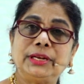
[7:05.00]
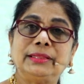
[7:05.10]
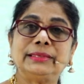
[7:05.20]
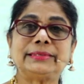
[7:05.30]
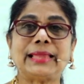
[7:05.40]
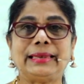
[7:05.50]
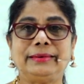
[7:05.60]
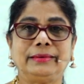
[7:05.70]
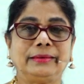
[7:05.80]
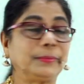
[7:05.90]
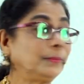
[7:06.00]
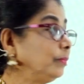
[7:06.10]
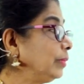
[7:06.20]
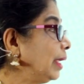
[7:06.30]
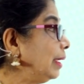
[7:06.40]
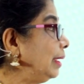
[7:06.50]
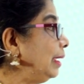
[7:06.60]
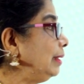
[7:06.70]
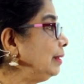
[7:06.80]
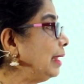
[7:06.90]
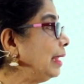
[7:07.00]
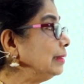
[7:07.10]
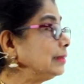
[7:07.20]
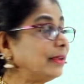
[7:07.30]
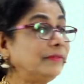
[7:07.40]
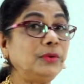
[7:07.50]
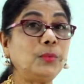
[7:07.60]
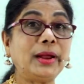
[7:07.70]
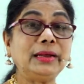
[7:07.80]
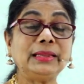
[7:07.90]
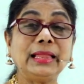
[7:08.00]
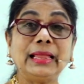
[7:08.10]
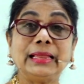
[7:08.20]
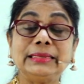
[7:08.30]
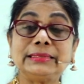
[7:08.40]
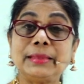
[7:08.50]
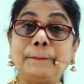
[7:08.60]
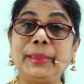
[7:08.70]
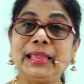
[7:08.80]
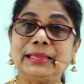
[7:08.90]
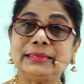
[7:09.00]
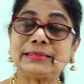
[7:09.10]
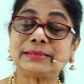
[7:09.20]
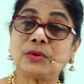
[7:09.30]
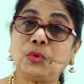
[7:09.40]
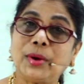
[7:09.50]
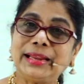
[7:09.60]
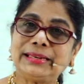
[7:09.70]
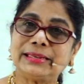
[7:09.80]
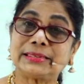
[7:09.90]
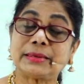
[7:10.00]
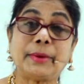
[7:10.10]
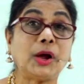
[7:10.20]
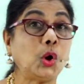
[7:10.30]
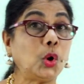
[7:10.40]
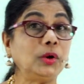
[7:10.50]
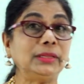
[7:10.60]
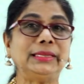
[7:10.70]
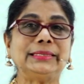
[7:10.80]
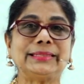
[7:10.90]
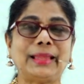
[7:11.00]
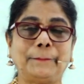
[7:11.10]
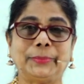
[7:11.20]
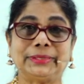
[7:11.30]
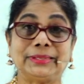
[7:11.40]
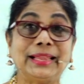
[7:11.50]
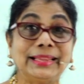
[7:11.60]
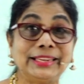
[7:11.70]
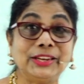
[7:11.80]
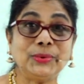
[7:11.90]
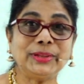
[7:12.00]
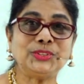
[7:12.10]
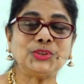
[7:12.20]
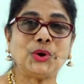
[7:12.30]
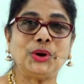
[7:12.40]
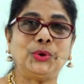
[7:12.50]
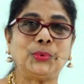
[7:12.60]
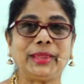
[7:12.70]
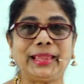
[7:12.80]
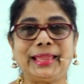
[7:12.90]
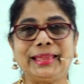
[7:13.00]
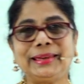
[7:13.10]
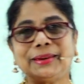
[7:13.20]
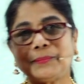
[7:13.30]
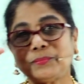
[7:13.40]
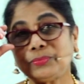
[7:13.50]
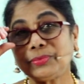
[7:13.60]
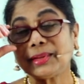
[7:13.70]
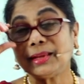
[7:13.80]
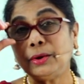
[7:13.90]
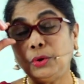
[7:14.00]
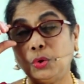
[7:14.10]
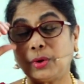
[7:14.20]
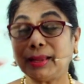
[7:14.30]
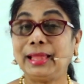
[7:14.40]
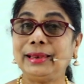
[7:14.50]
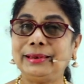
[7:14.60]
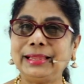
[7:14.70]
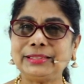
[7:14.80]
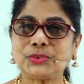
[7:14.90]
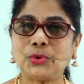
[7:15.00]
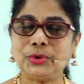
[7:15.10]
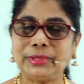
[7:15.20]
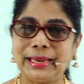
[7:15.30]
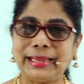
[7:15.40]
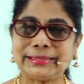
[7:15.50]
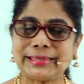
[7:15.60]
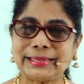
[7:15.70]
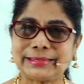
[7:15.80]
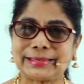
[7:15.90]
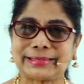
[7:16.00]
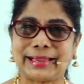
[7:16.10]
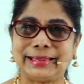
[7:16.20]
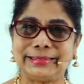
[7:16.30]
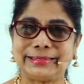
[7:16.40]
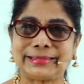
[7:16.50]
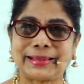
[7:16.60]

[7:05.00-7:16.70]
into the center. 8, 10, 7, 1 is the biggest, greatest among all these numbers. Did you enjoy doing it? Look, let's go to the next exercise.